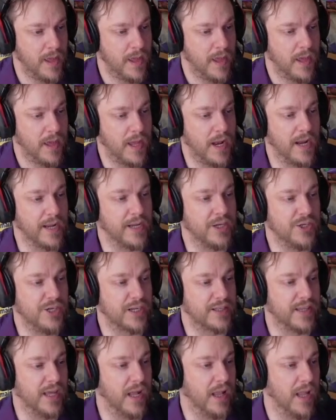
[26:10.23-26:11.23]
And I can check
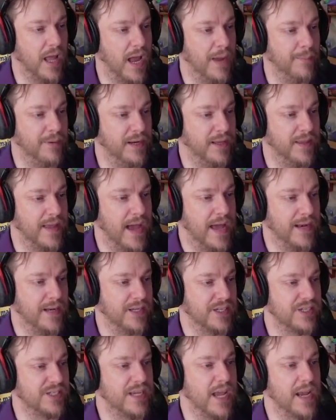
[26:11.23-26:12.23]
the alignment of that in a
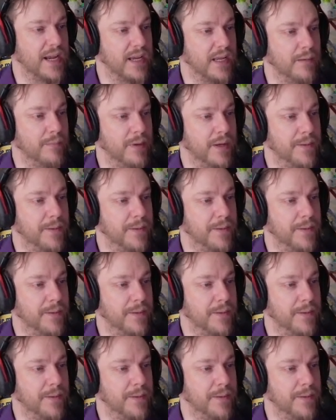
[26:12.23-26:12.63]
second, but